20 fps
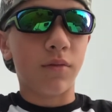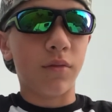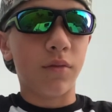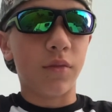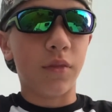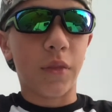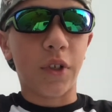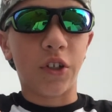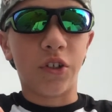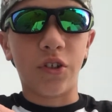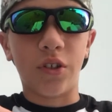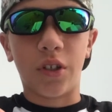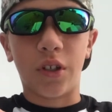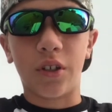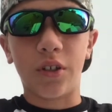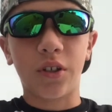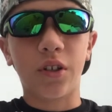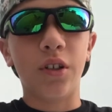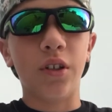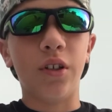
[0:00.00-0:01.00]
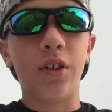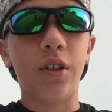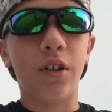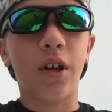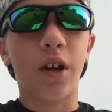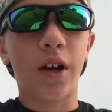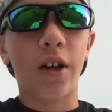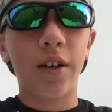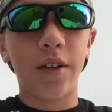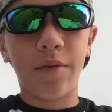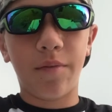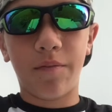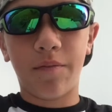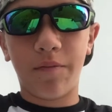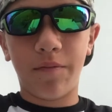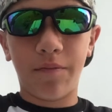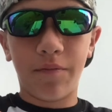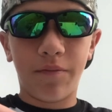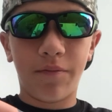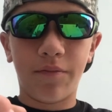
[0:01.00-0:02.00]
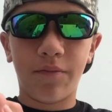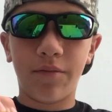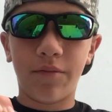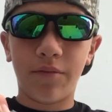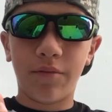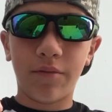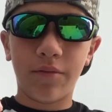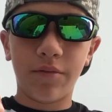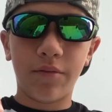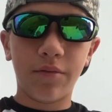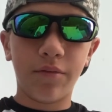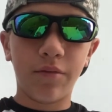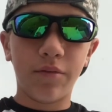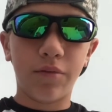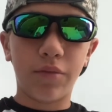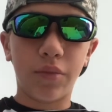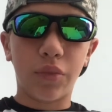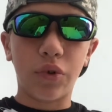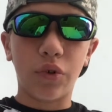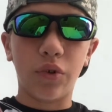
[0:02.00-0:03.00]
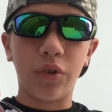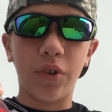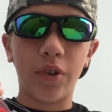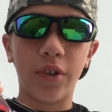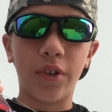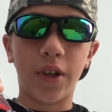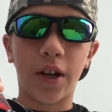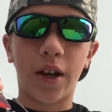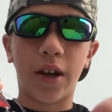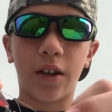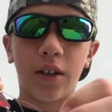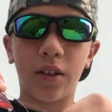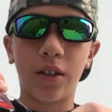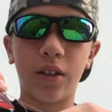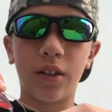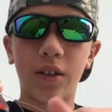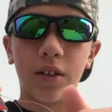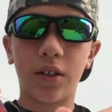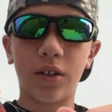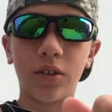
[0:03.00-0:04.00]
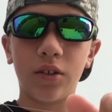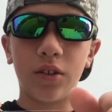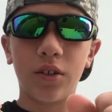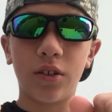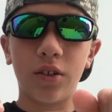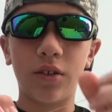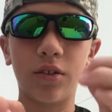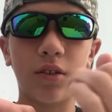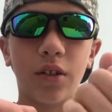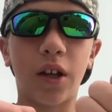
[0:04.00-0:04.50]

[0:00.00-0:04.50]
Make sure that's good and tight. Pull your tag end also,